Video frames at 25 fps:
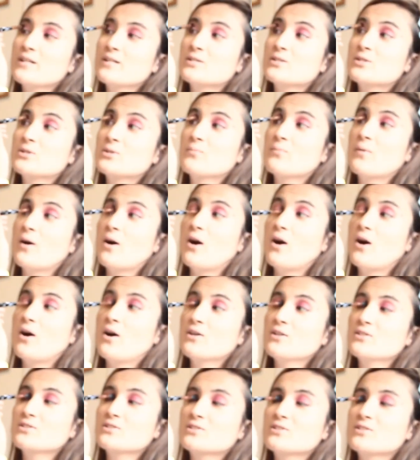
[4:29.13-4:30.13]
small,
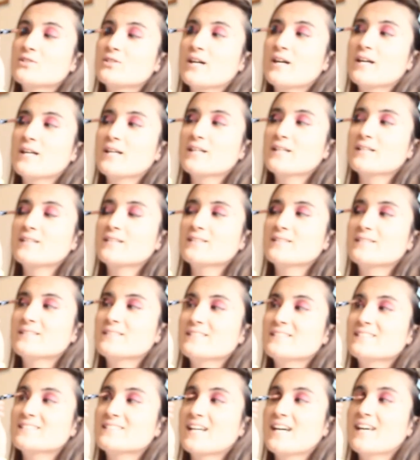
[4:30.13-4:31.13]
so like,
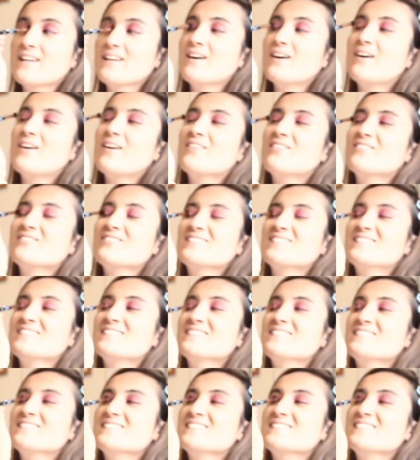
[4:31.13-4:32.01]
it's kind of obvious,